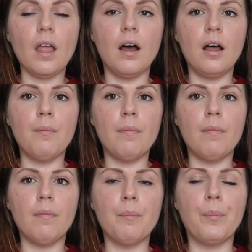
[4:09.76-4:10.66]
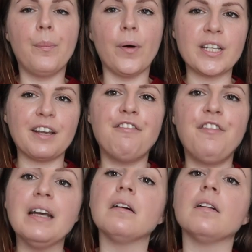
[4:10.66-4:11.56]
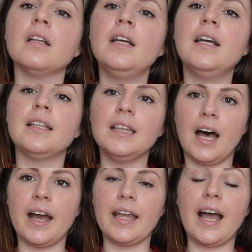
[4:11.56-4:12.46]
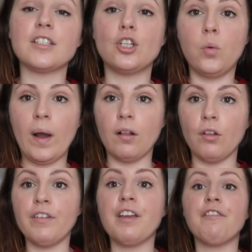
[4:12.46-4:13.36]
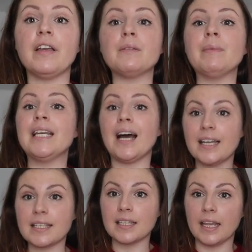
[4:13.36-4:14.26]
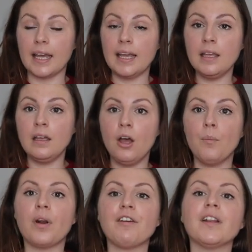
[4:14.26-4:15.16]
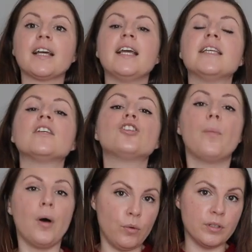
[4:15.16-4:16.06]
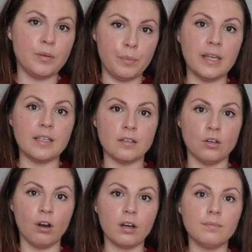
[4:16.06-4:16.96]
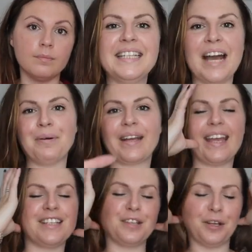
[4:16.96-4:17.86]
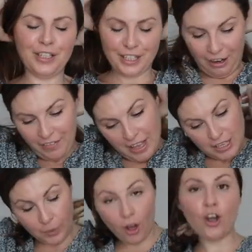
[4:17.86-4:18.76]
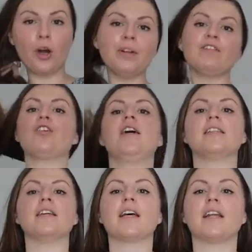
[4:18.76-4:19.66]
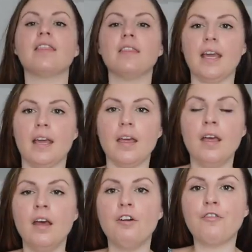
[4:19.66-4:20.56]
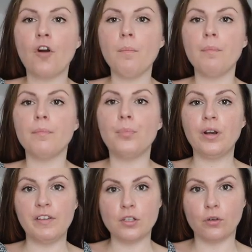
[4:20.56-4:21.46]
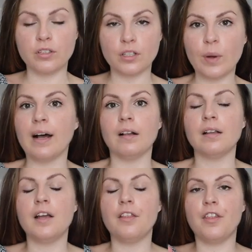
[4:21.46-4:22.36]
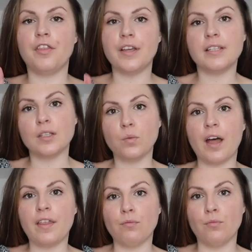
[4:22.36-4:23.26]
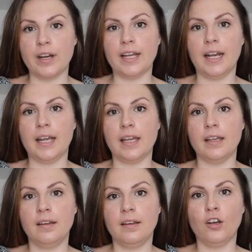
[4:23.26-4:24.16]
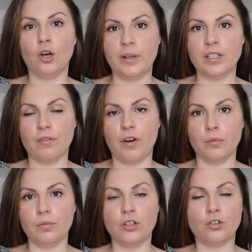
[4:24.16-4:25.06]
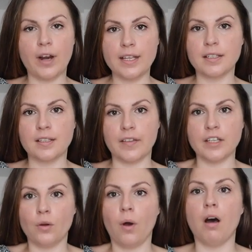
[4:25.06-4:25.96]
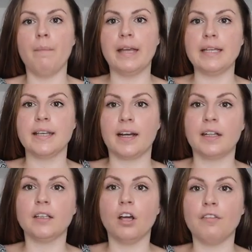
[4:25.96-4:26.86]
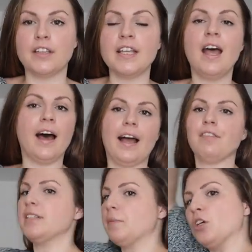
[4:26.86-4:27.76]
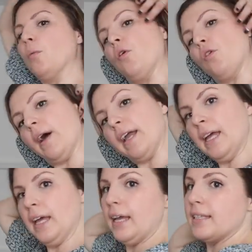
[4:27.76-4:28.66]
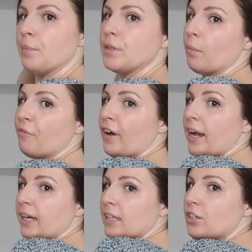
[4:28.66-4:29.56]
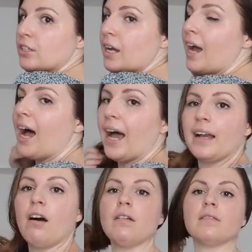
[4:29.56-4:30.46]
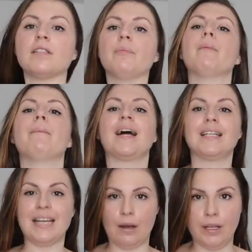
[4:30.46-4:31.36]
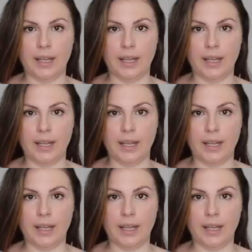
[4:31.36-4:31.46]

um, but I feel like as a 12, it fits me nicely. But I feel like it is supposed to be snug now we're getting to the good stuff. So I got a couple of dresses, and I think from previous orders as well, this is where they really come into the own. The dresses that they do are amazing, and I love this. I haven't zipped it up all the way. It zips up fine. It's just I can't zip it back down